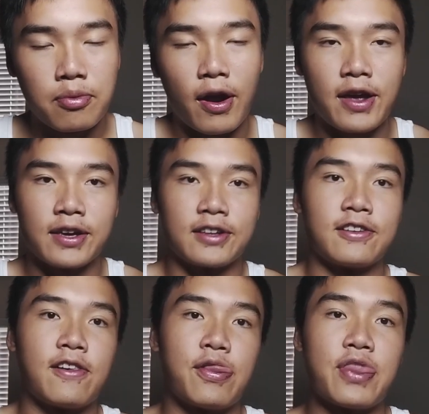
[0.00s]

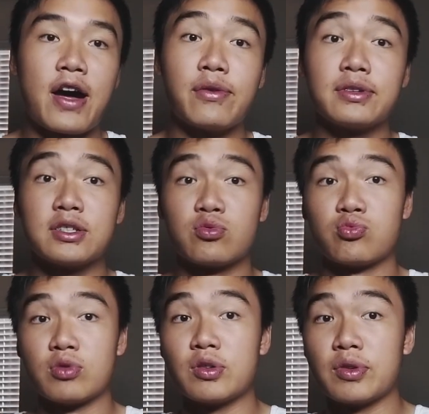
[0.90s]
Praying. That one is
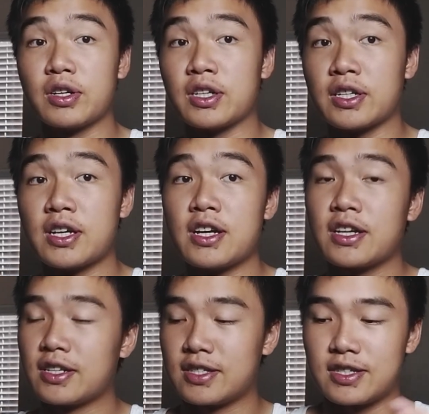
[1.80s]
really, really good
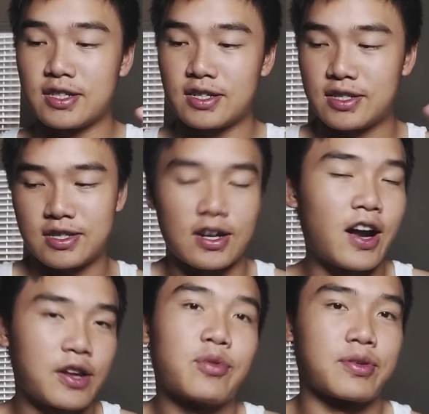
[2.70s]
because
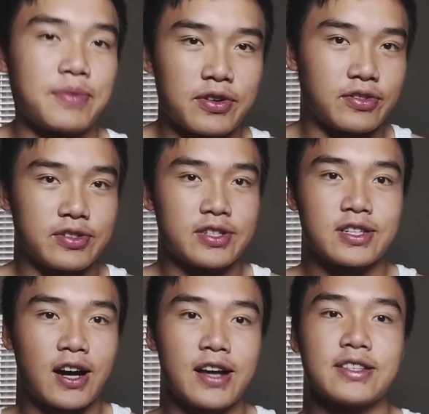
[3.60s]
God can work
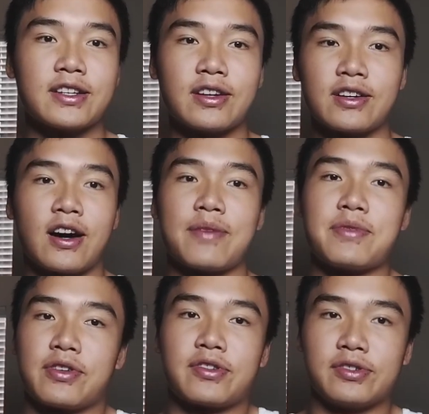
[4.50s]
miracles. God's a God
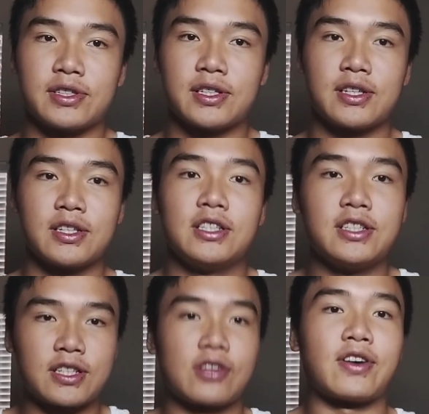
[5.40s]
of miracles.
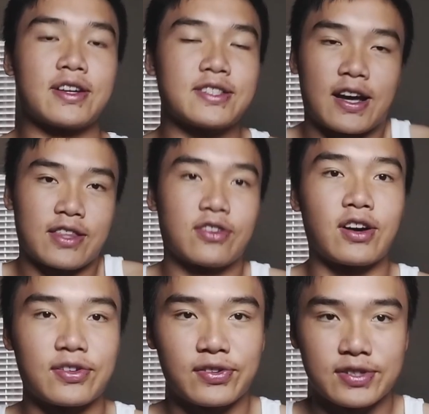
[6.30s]
Jesus Christ died on the
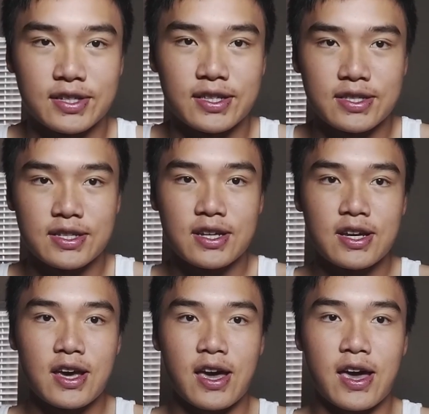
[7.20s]
cross for our sins,
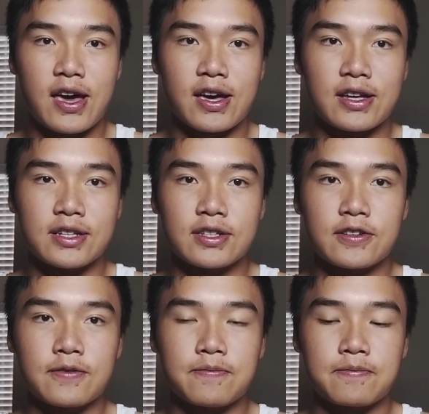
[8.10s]
and
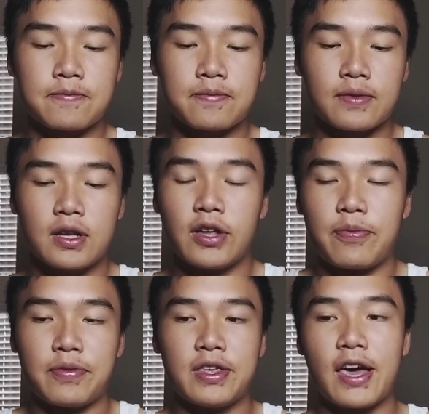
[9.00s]
he
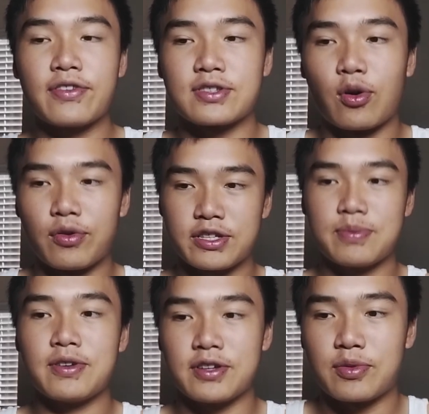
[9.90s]
gave us the Holy
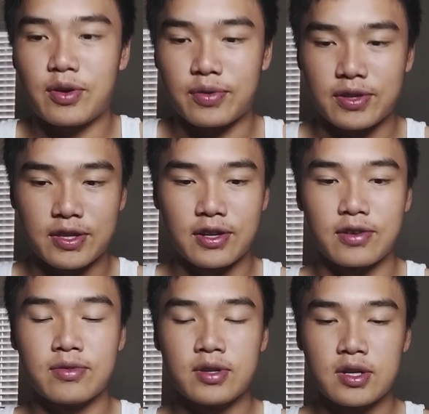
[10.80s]
Spirit to work with, you
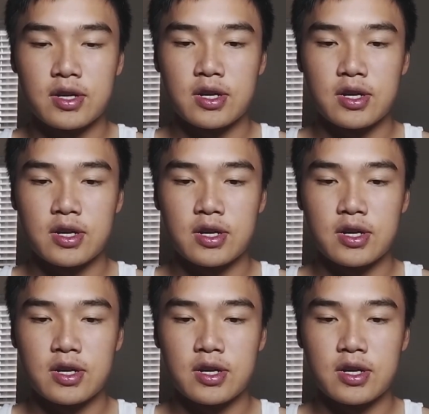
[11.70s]
know?